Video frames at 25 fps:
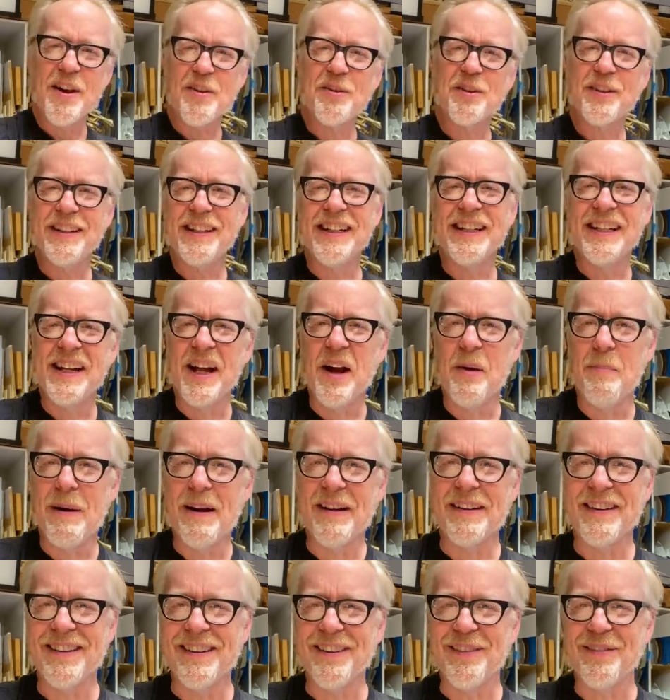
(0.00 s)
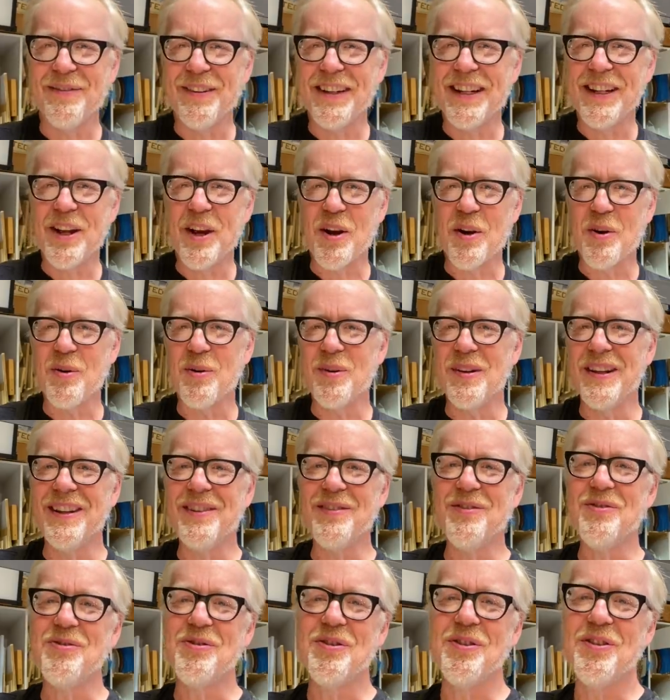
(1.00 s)
other thing about this video
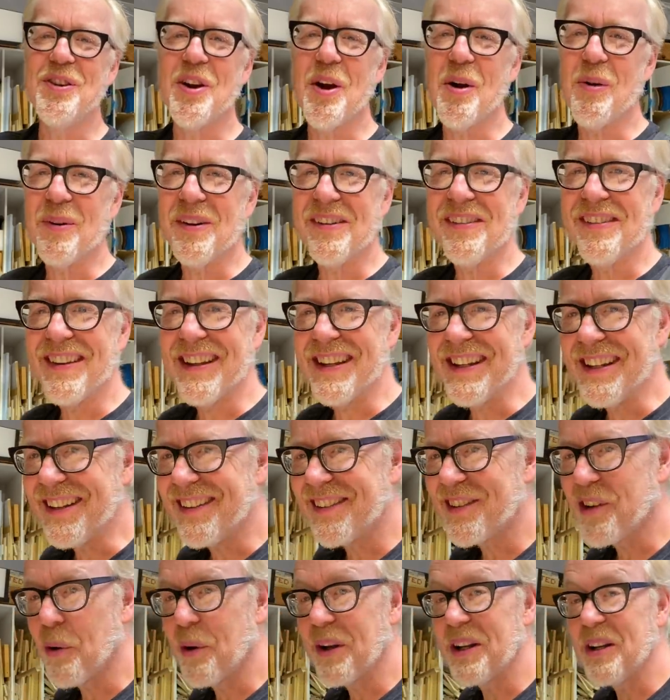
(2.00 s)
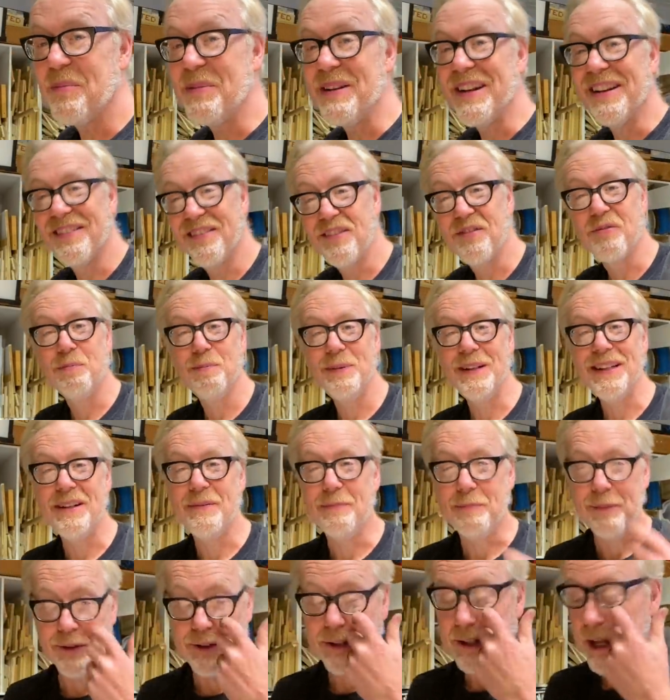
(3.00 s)
that you should know is that it's going to be a
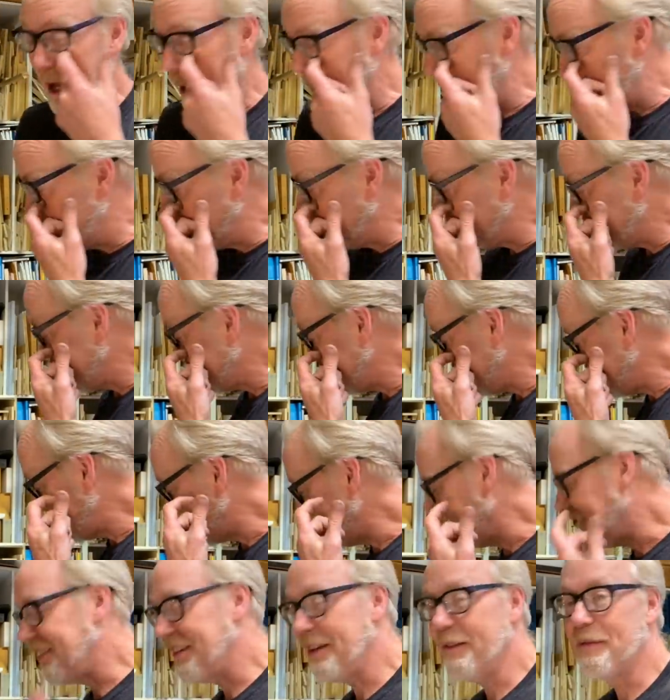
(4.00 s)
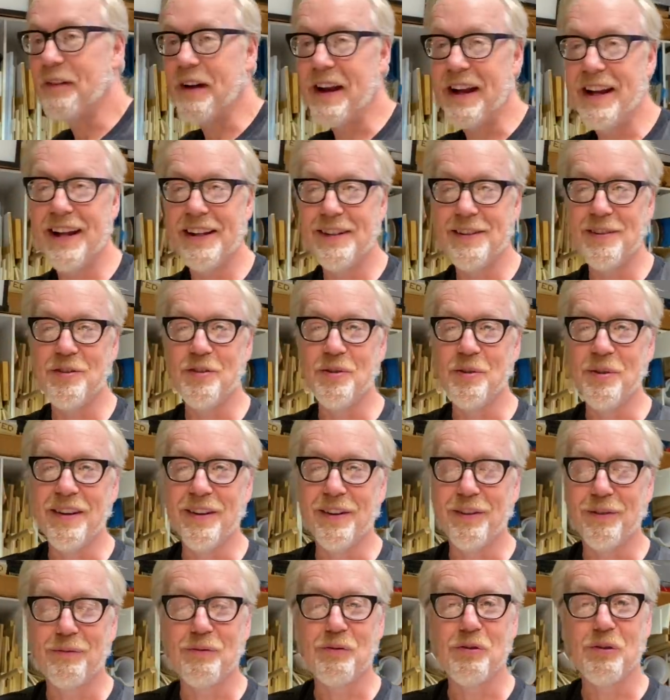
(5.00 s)
speed build. I'm building this as if I had to do
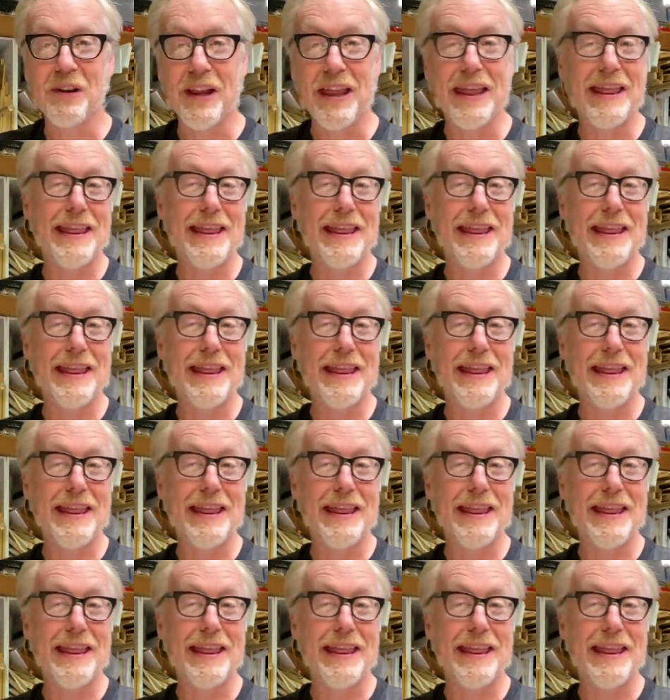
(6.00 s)
this for a